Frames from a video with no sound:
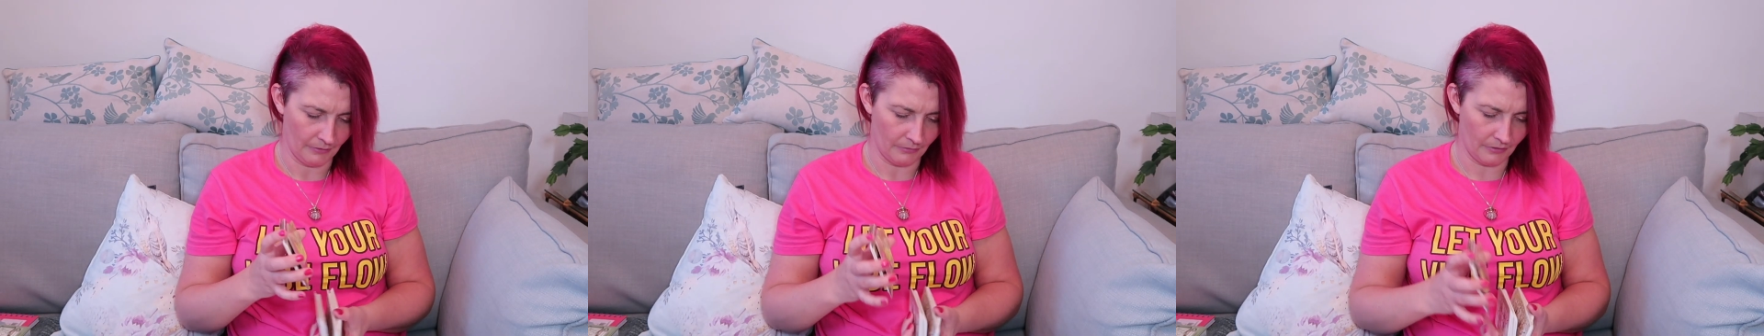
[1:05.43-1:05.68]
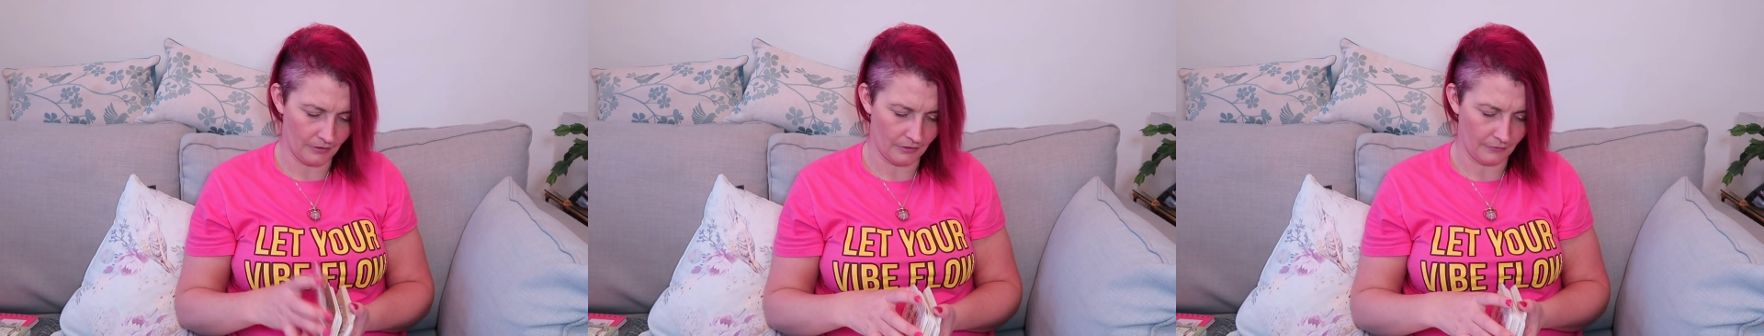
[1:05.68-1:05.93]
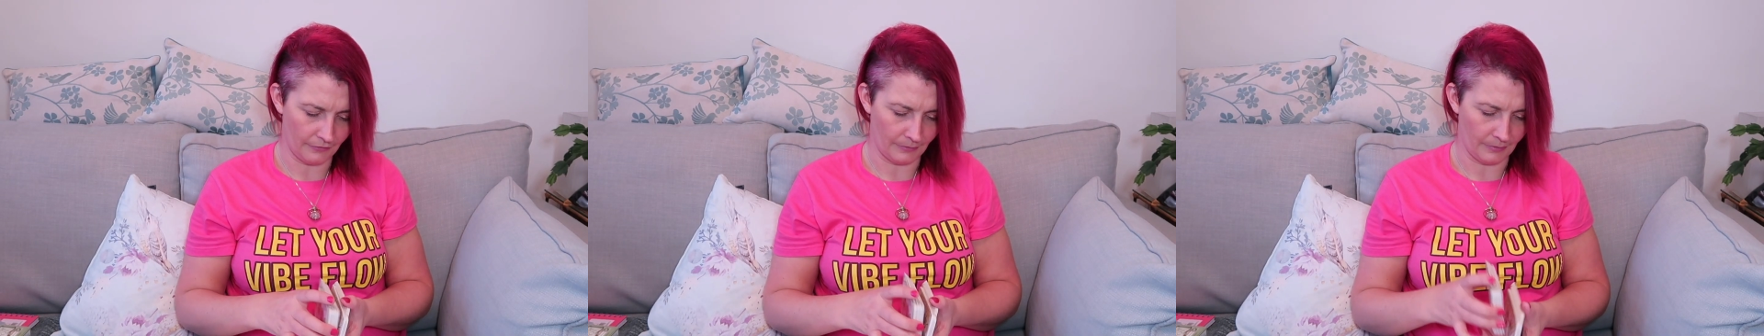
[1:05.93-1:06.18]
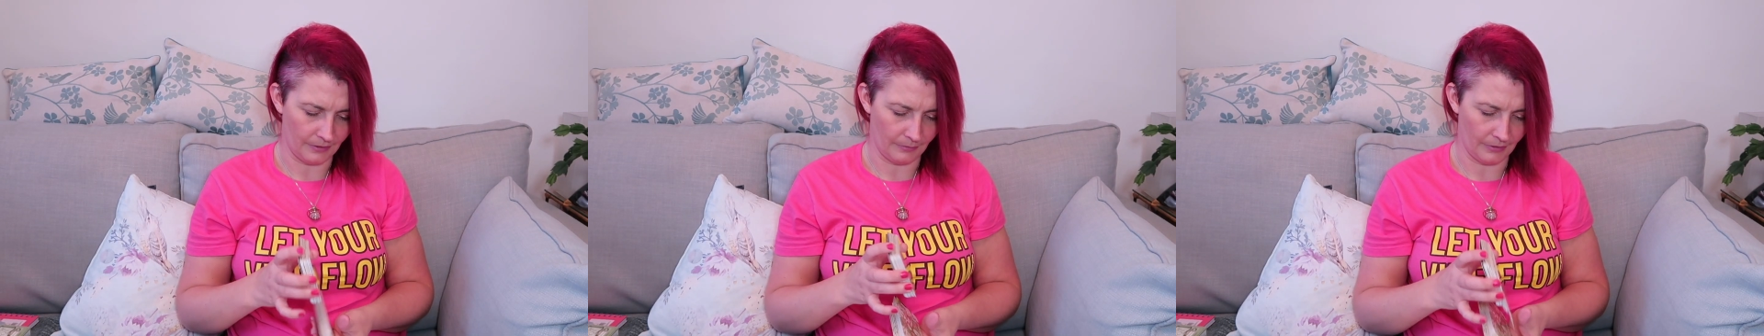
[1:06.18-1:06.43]
What should our
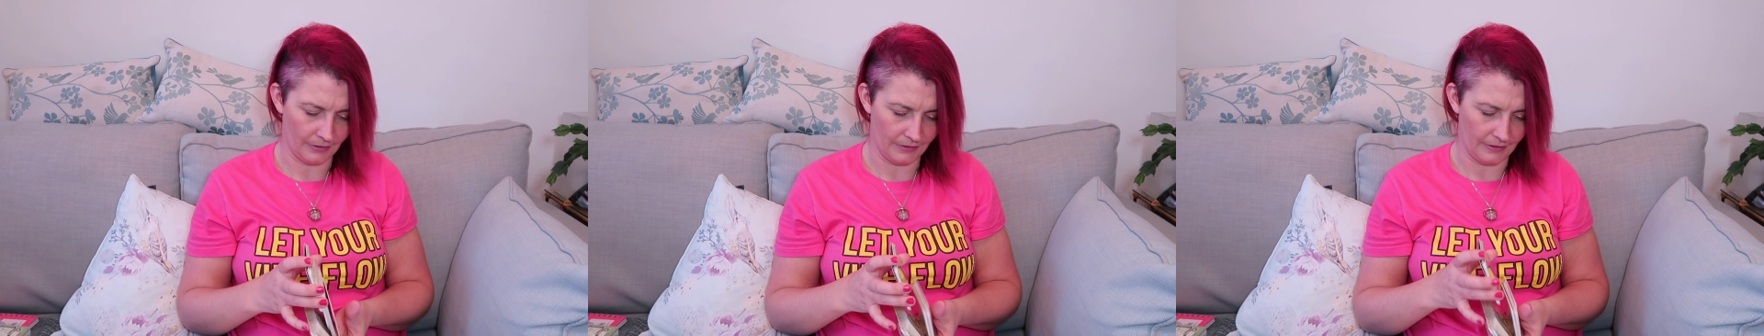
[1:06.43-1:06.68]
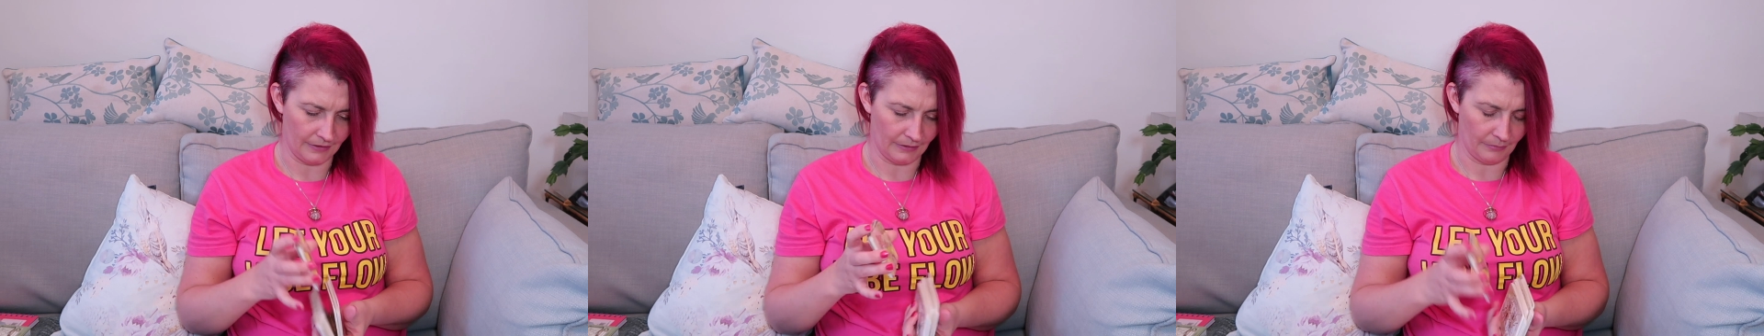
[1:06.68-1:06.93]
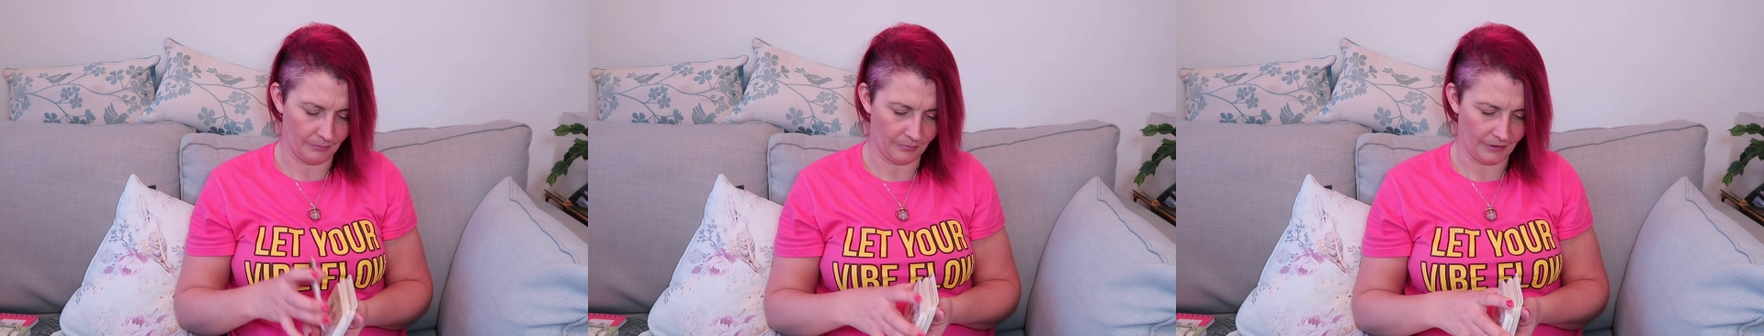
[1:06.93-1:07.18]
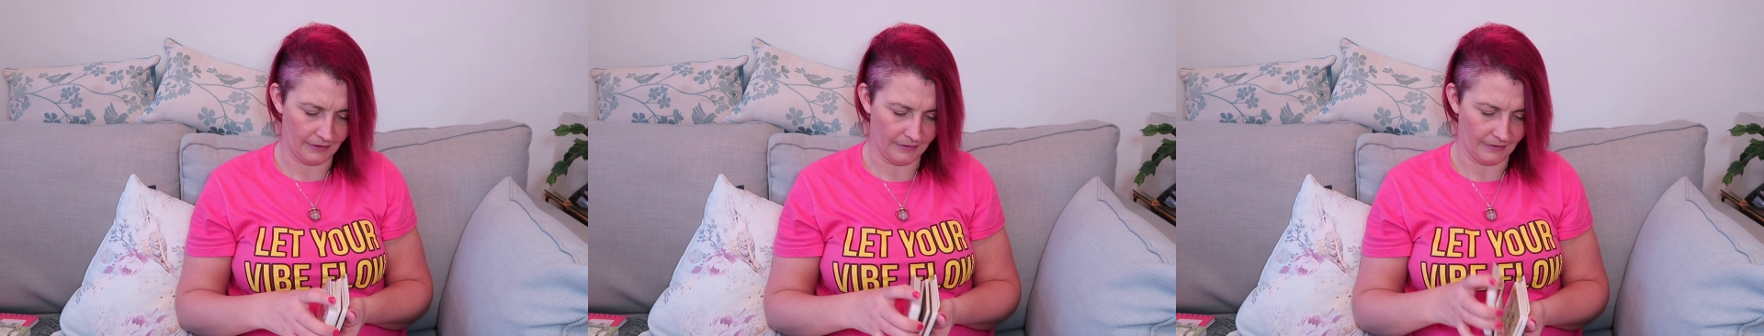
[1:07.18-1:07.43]
Fabulous and Pisces
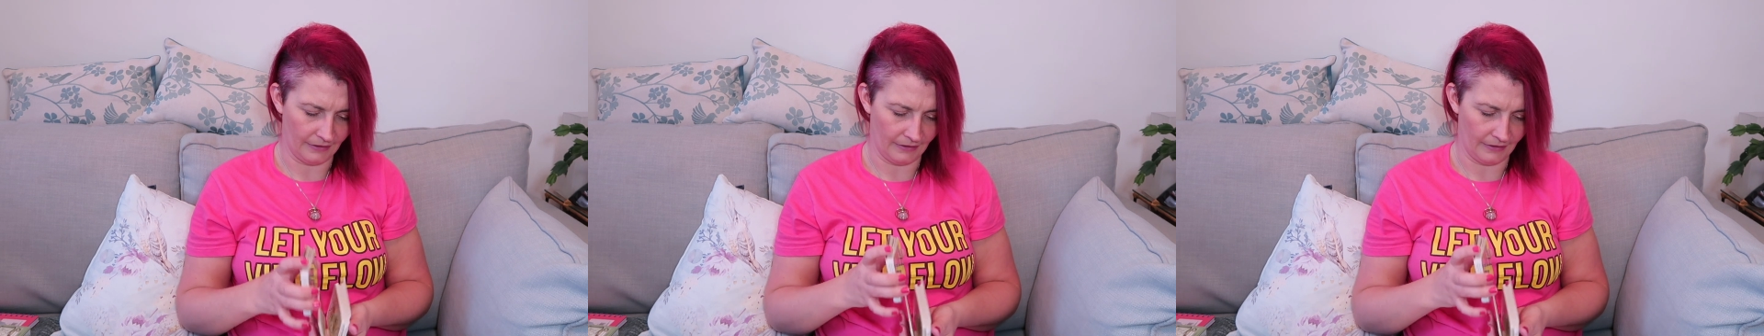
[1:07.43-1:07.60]
embrace